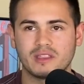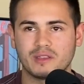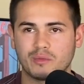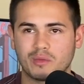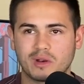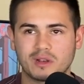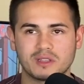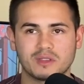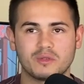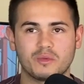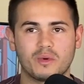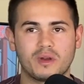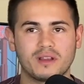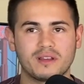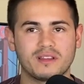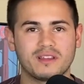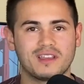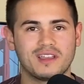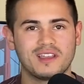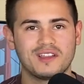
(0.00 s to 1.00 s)
You
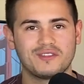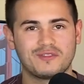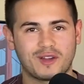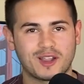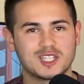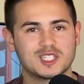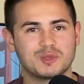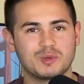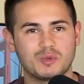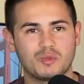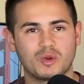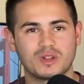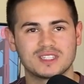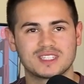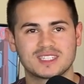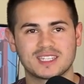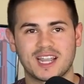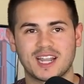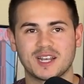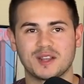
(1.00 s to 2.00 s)
want fights to be
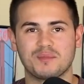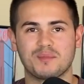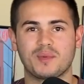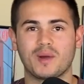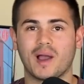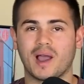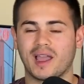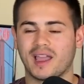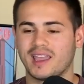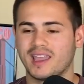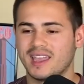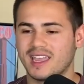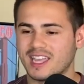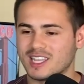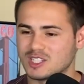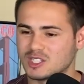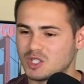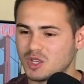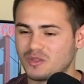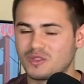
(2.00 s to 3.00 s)
one-sided, but
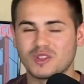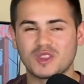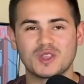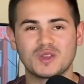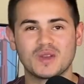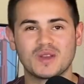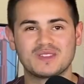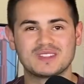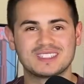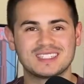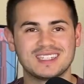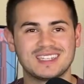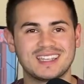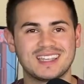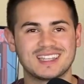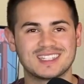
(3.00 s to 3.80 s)
it's good for the UFC.